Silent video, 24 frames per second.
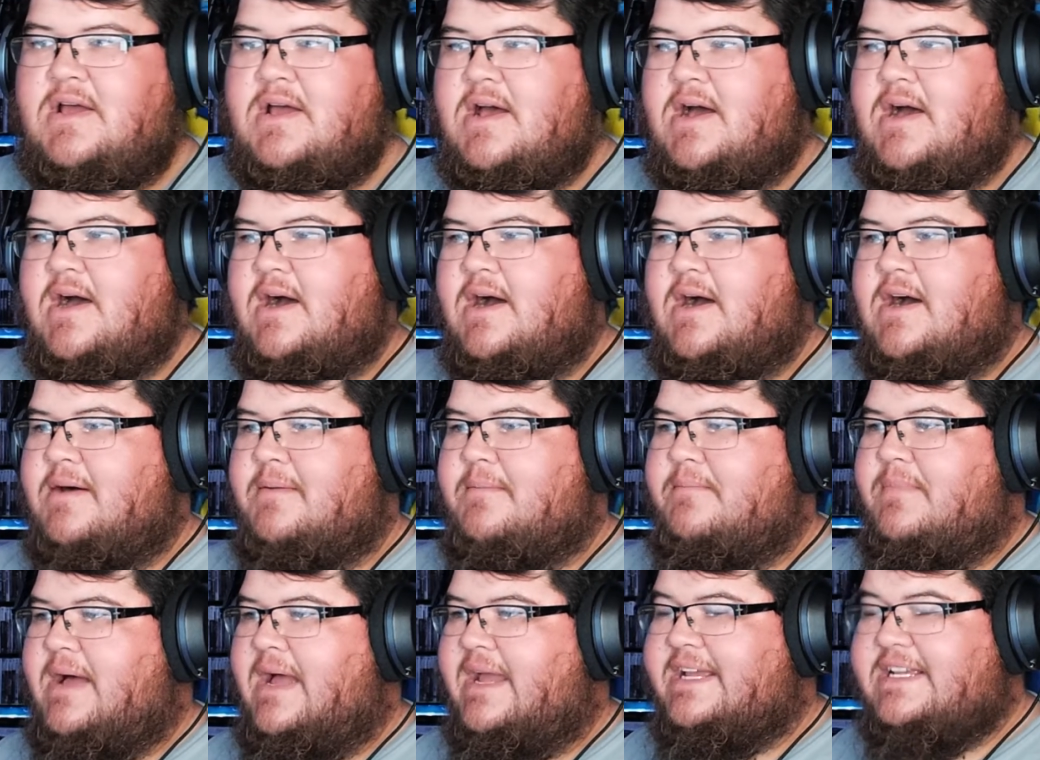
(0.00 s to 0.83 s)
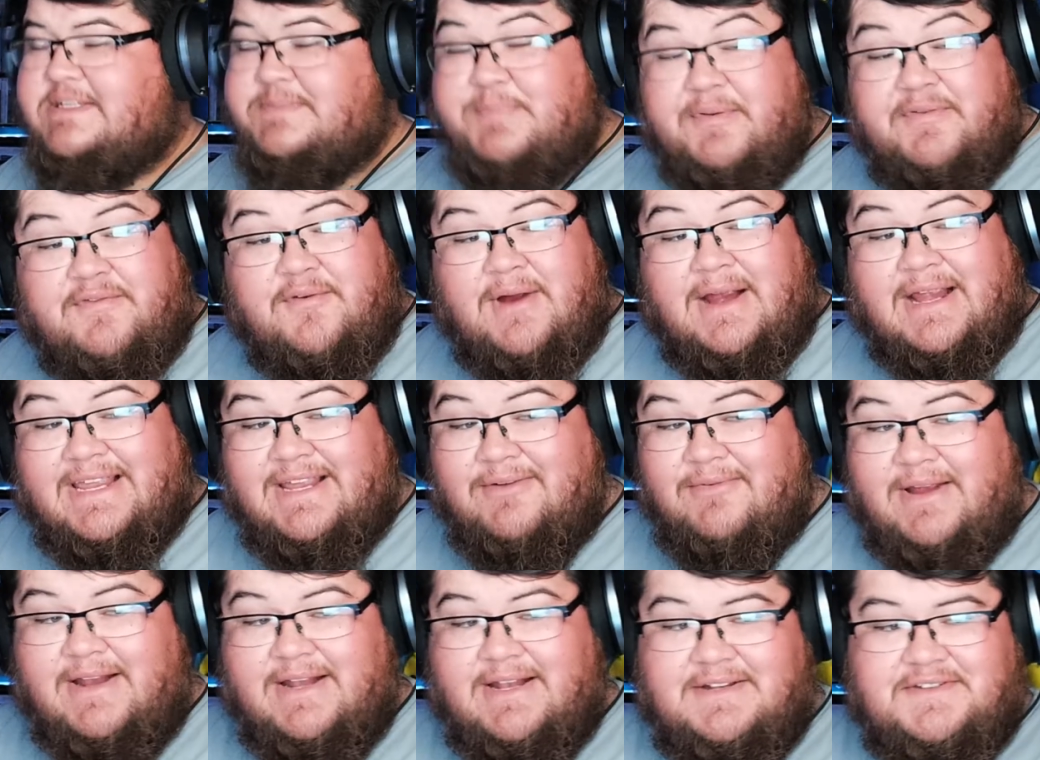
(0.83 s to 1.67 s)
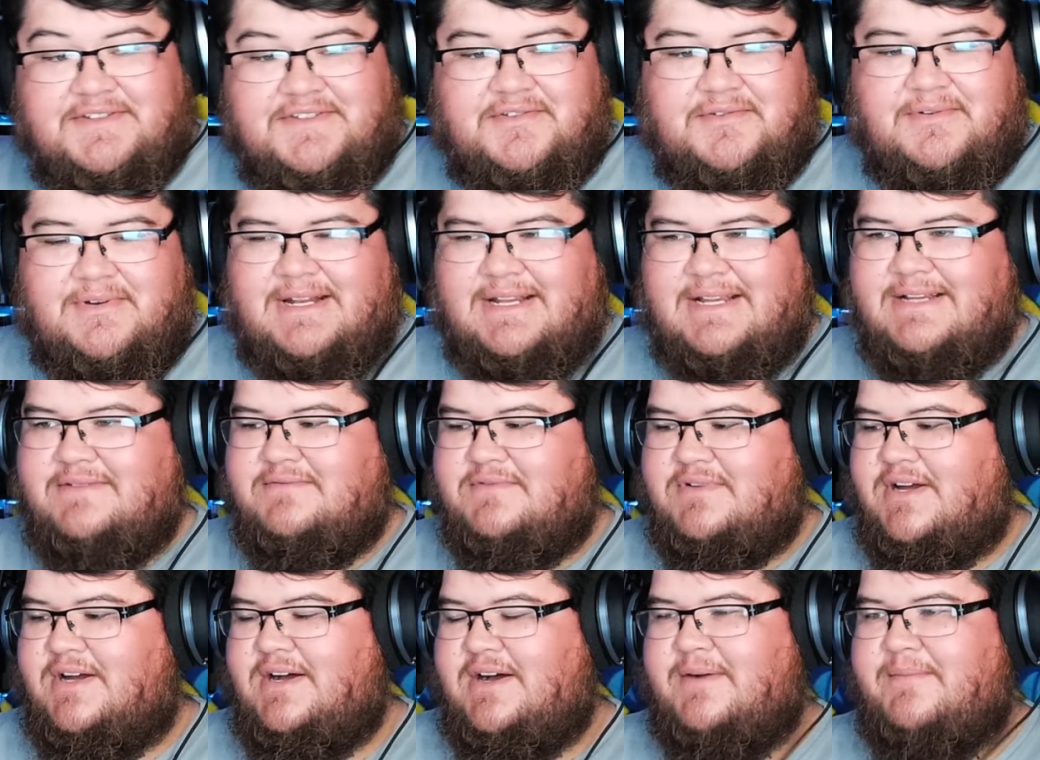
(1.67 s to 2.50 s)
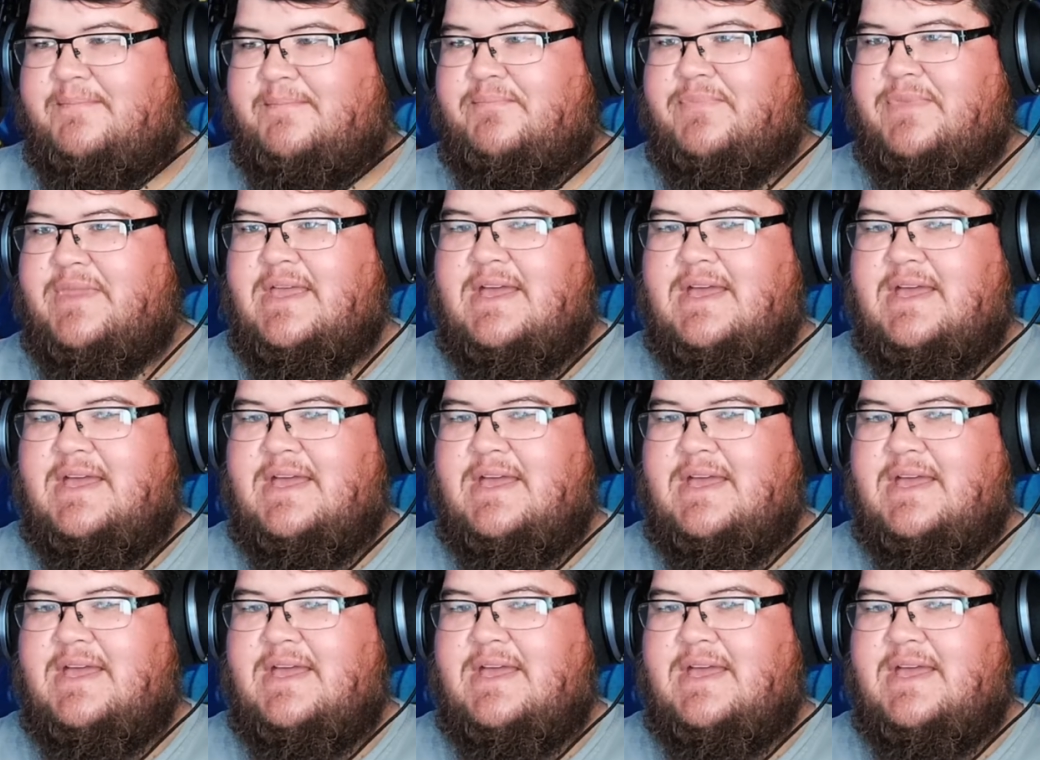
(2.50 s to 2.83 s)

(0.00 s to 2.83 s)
Um, I guess before I get right into it, I, um,